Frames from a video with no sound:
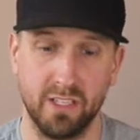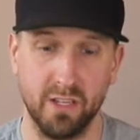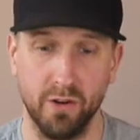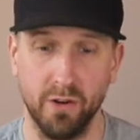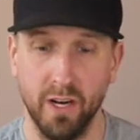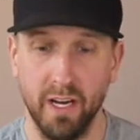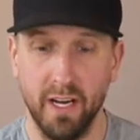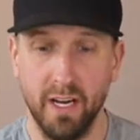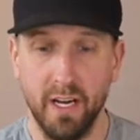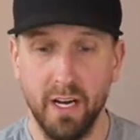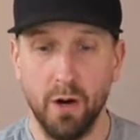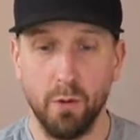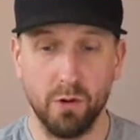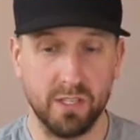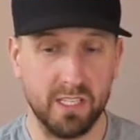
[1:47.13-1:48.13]
So
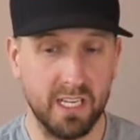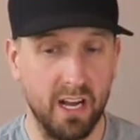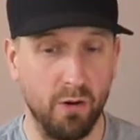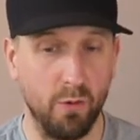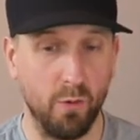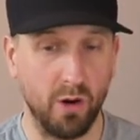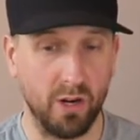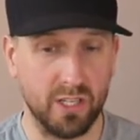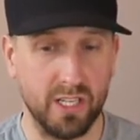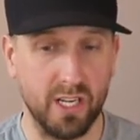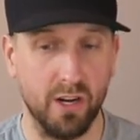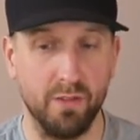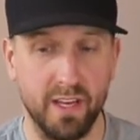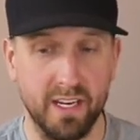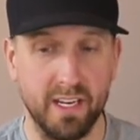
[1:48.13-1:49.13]
we'll see how it works
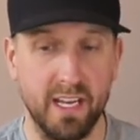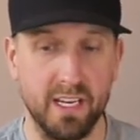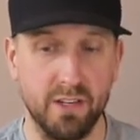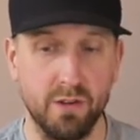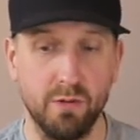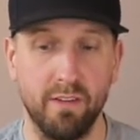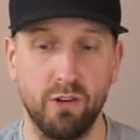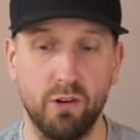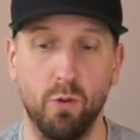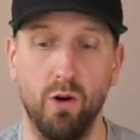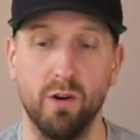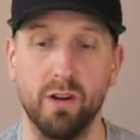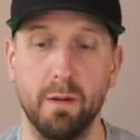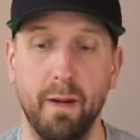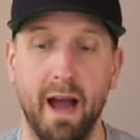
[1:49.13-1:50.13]
out. They do have a
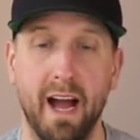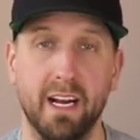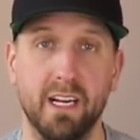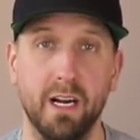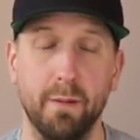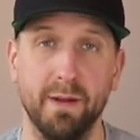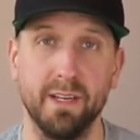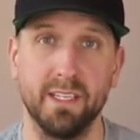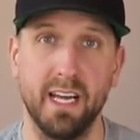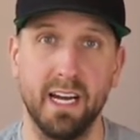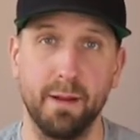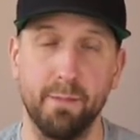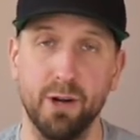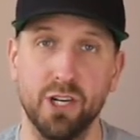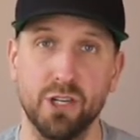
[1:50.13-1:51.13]
quality backup in
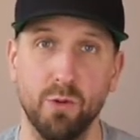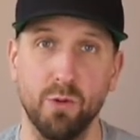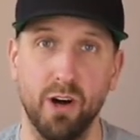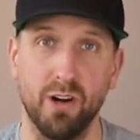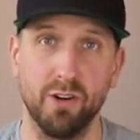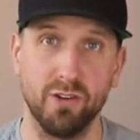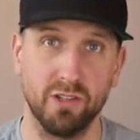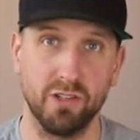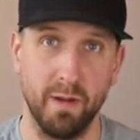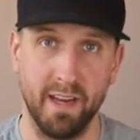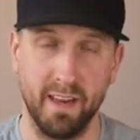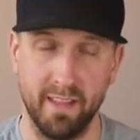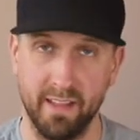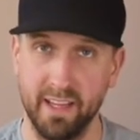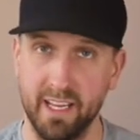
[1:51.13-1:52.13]
Teddy Bridgewater, who's
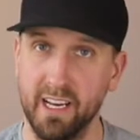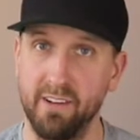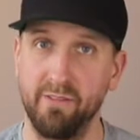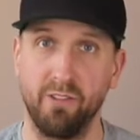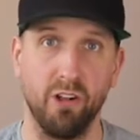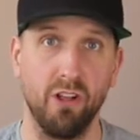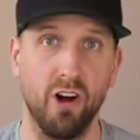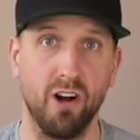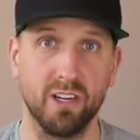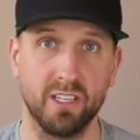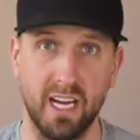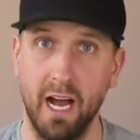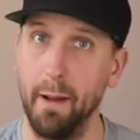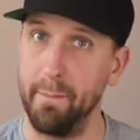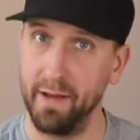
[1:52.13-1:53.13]
been in the league for a long
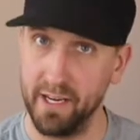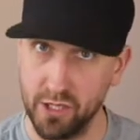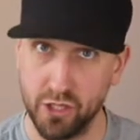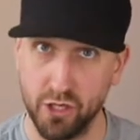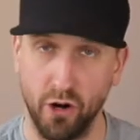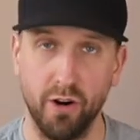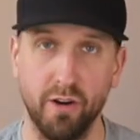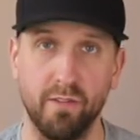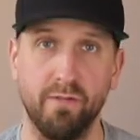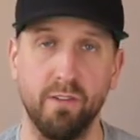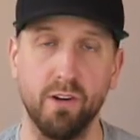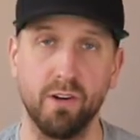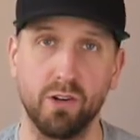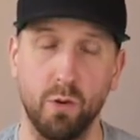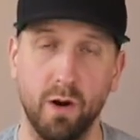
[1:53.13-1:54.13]
time, been a starter
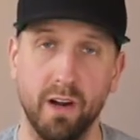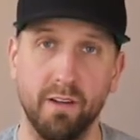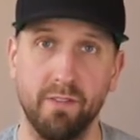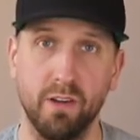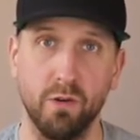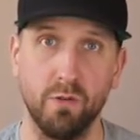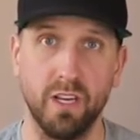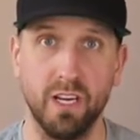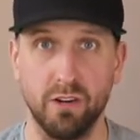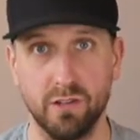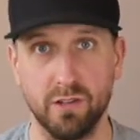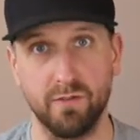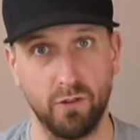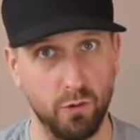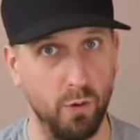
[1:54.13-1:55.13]
for quite a few
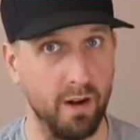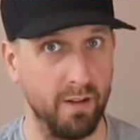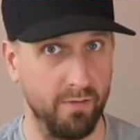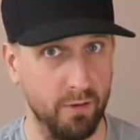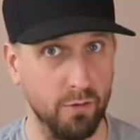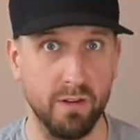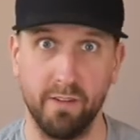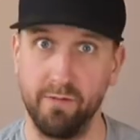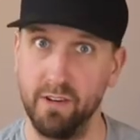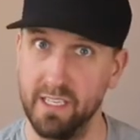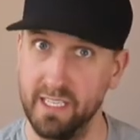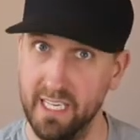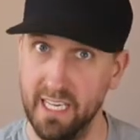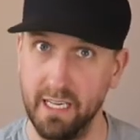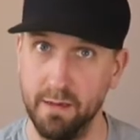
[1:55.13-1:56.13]
years for quite a few
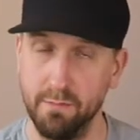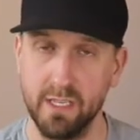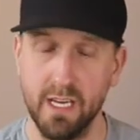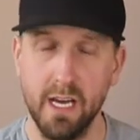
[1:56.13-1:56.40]
different teams.